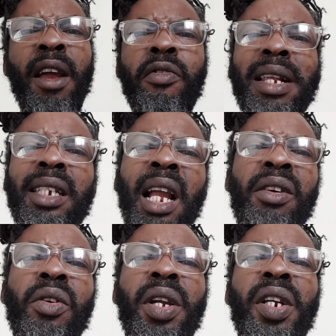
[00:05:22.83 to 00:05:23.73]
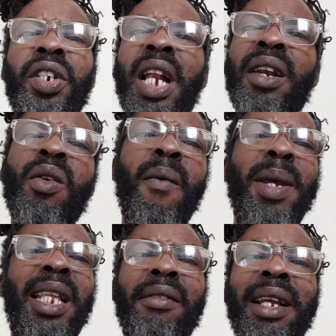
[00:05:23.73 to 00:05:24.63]
Rasta grow you should know
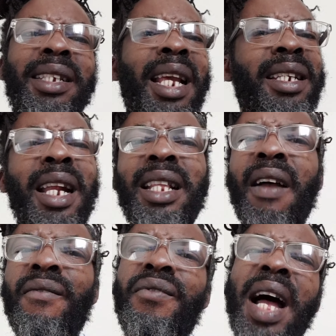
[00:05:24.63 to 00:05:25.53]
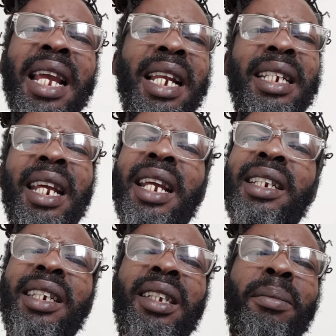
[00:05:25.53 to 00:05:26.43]
better. Rasta is not a violent
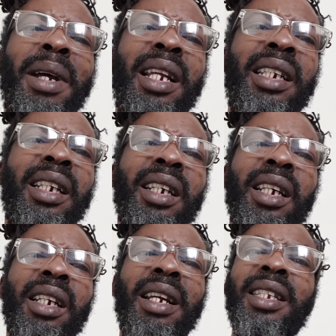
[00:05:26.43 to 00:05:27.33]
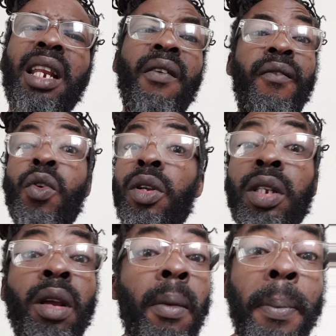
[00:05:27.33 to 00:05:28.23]
entity, man. Rasta no force
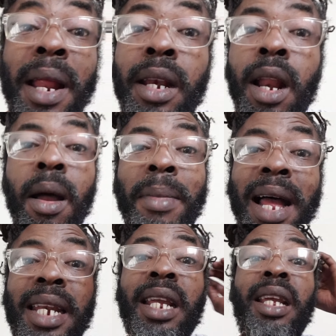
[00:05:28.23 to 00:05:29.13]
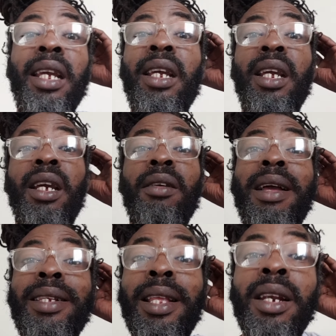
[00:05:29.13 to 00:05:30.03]
nothing for nobody.
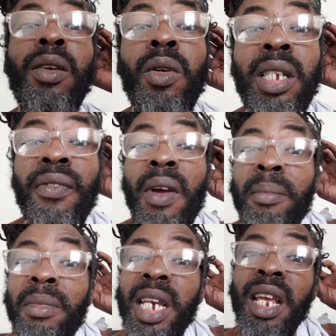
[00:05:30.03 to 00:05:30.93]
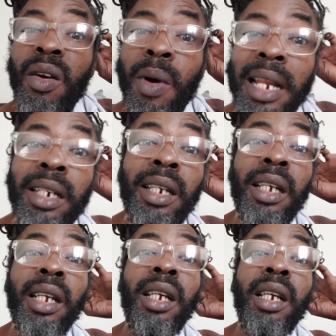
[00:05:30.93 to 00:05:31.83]
Rasta knows from day one.
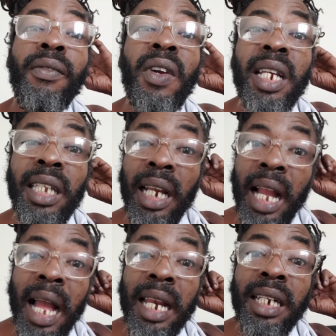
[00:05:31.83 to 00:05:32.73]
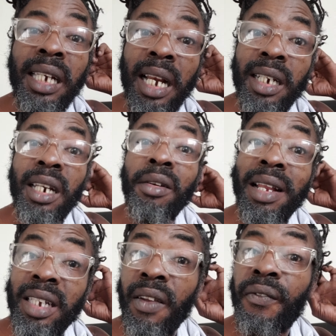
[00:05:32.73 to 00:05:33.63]
For you take on the challenge of
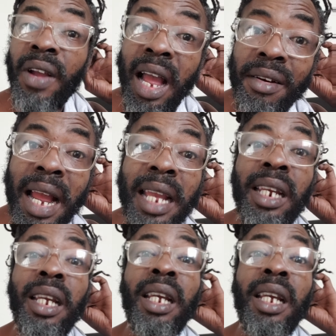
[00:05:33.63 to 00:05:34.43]
Rastafari,